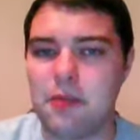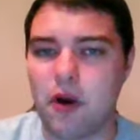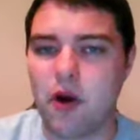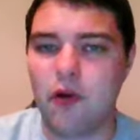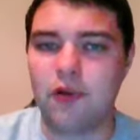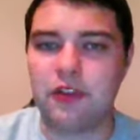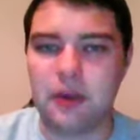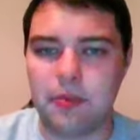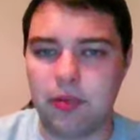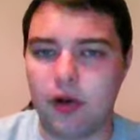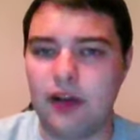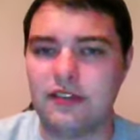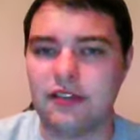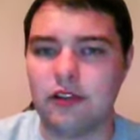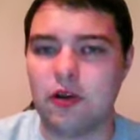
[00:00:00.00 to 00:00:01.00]
McCarthy
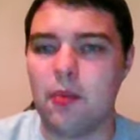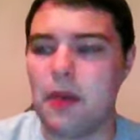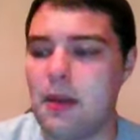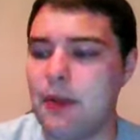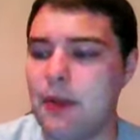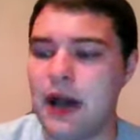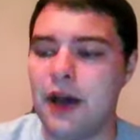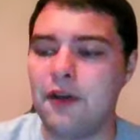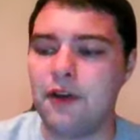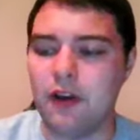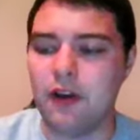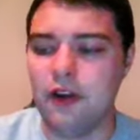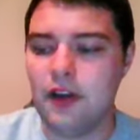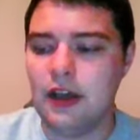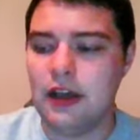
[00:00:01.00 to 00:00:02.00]
plays a little bit
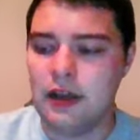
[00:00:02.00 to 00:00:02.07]
better.